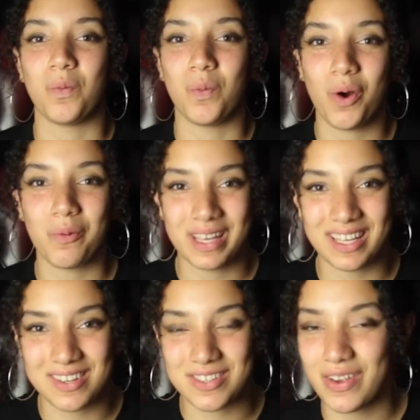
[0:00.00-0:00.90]
What are we
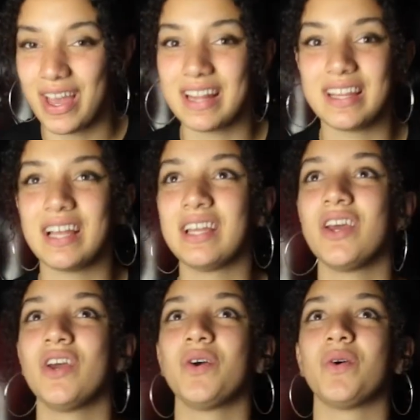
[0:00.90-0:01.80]
gonna do? And then
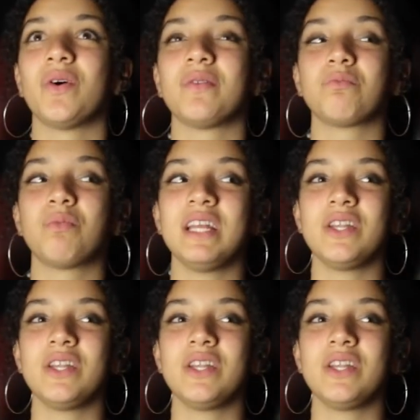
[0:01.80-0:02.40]
we